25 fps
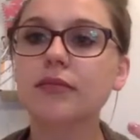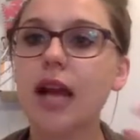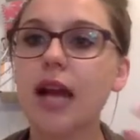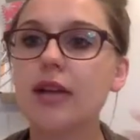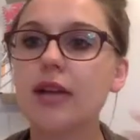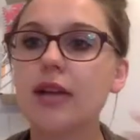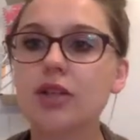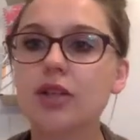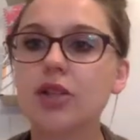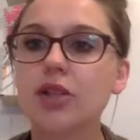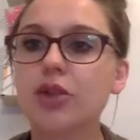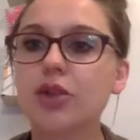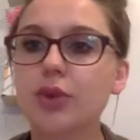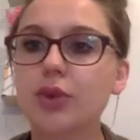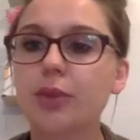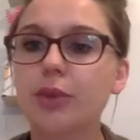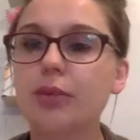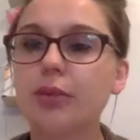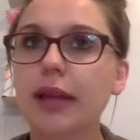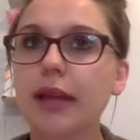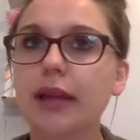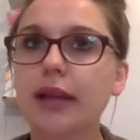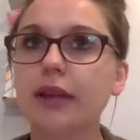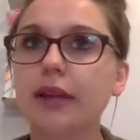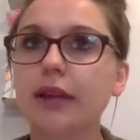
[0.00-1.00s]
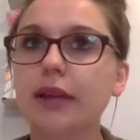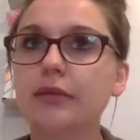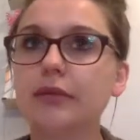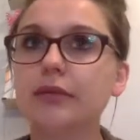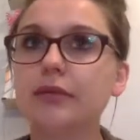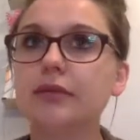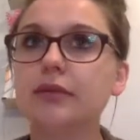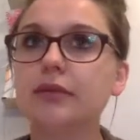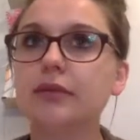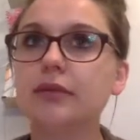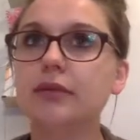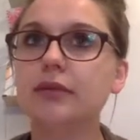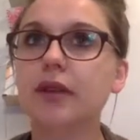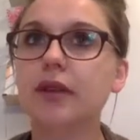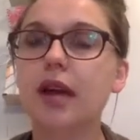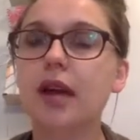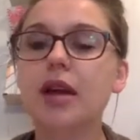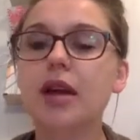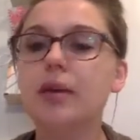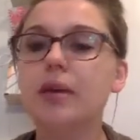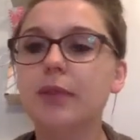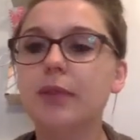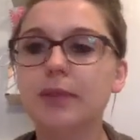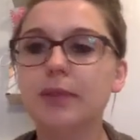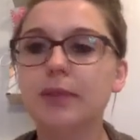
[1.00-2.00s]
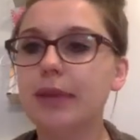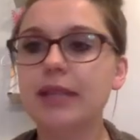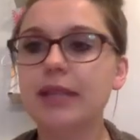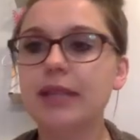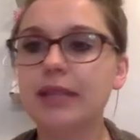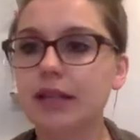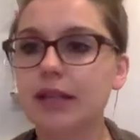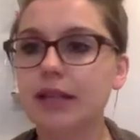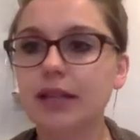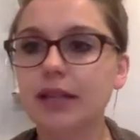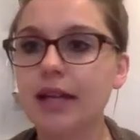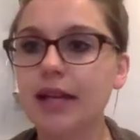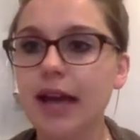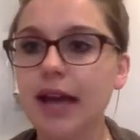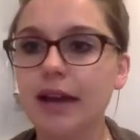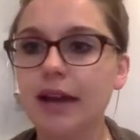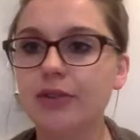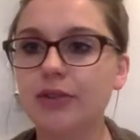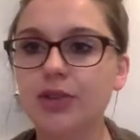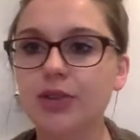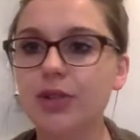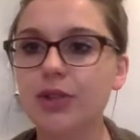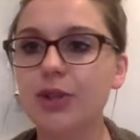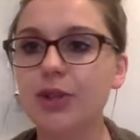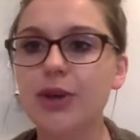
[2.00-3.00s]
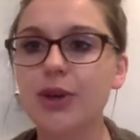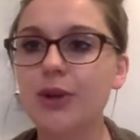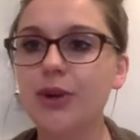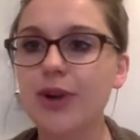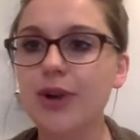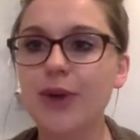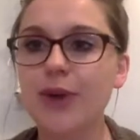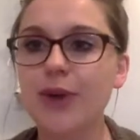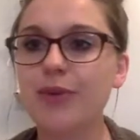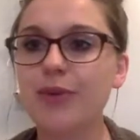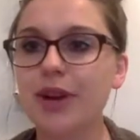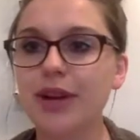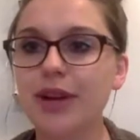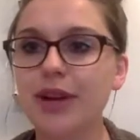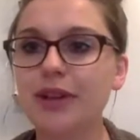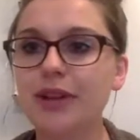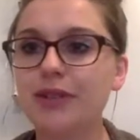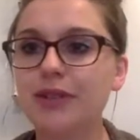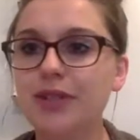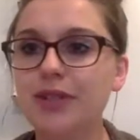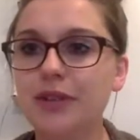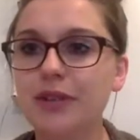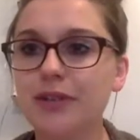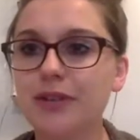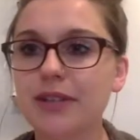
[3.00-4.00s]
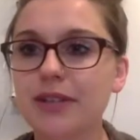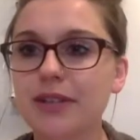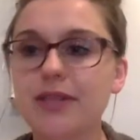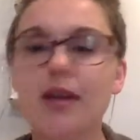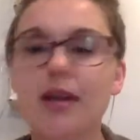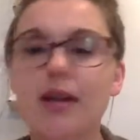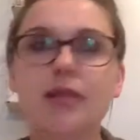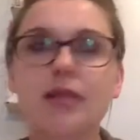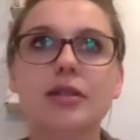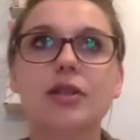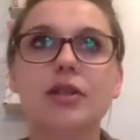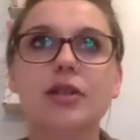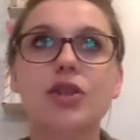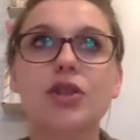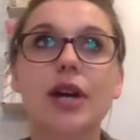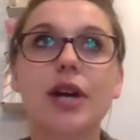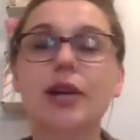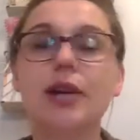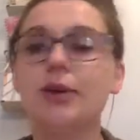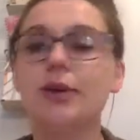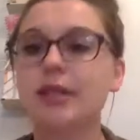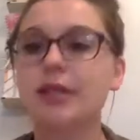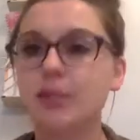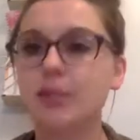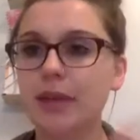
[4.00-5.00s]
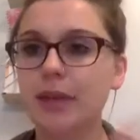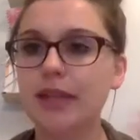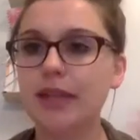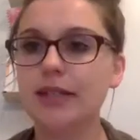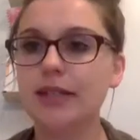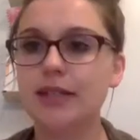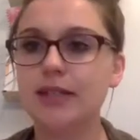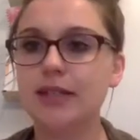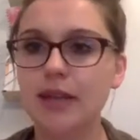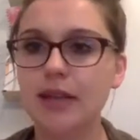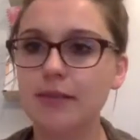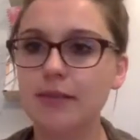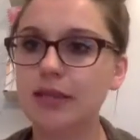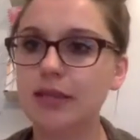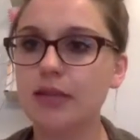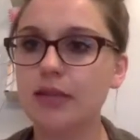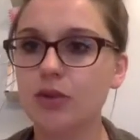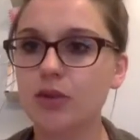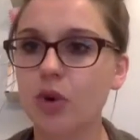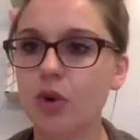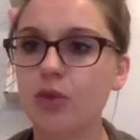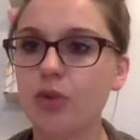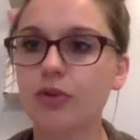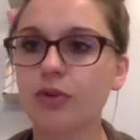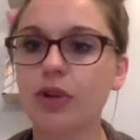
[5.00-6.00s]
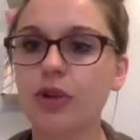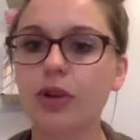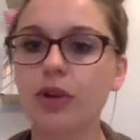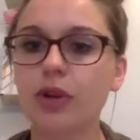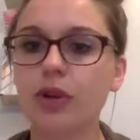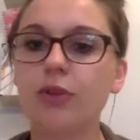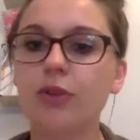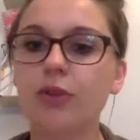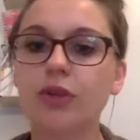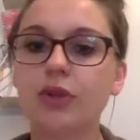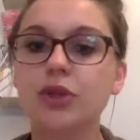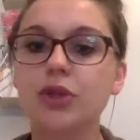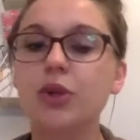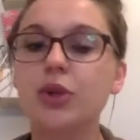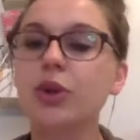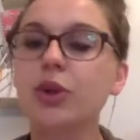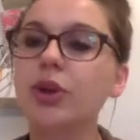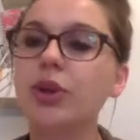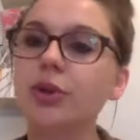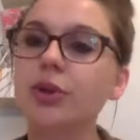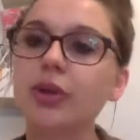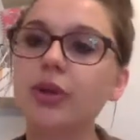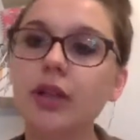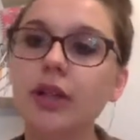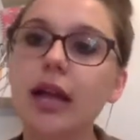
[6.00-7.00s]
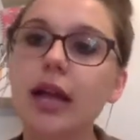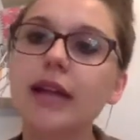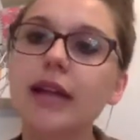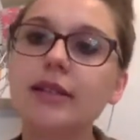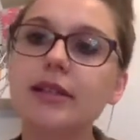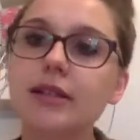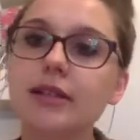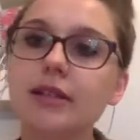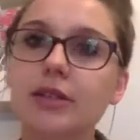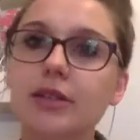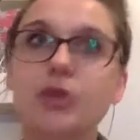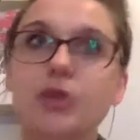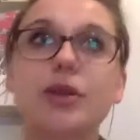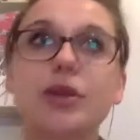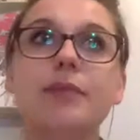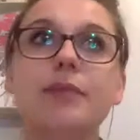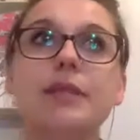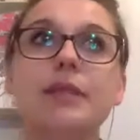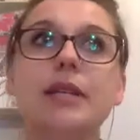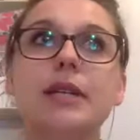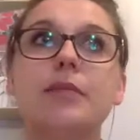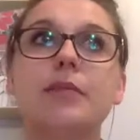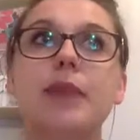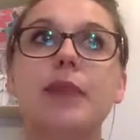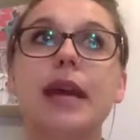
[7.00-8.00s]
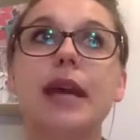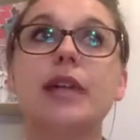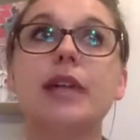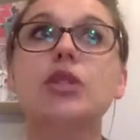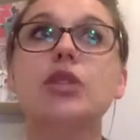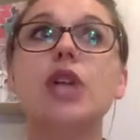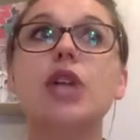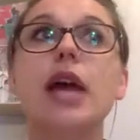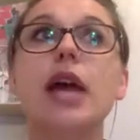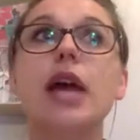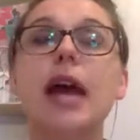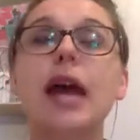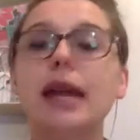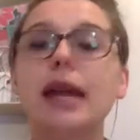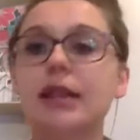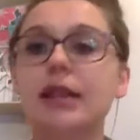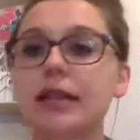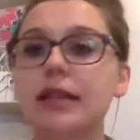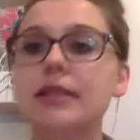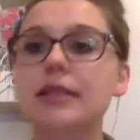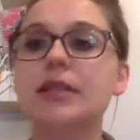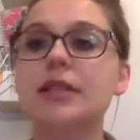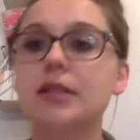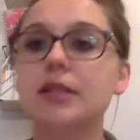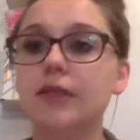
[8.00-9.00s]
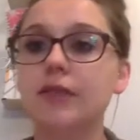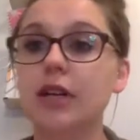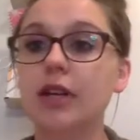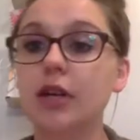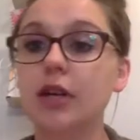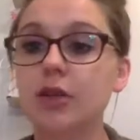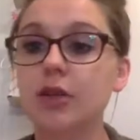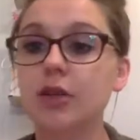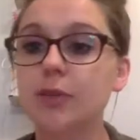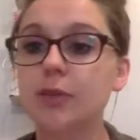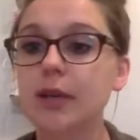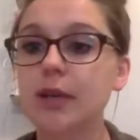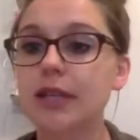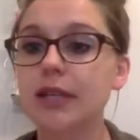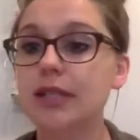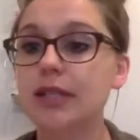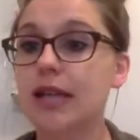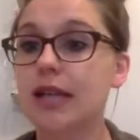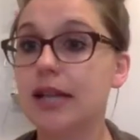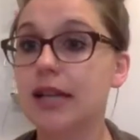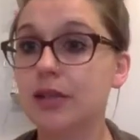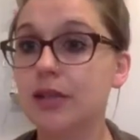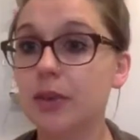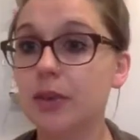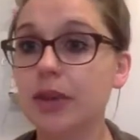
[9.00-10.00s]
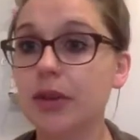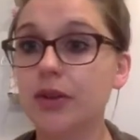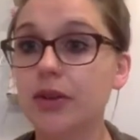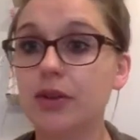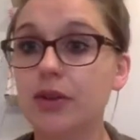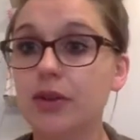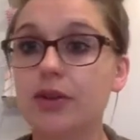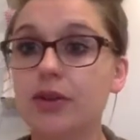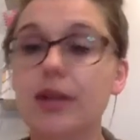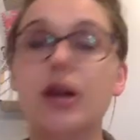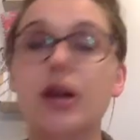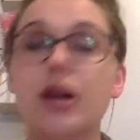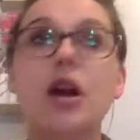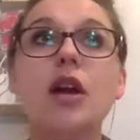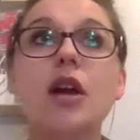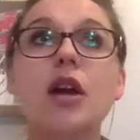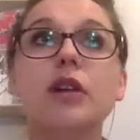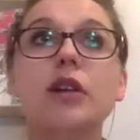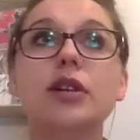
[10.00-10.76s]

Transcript: just drew a blank. But basically, yeah, just so you're not running yourself exhausted trying to explain the same things over and over. So utilize the Dream Team page and Lisa's videos, because that's why they're there.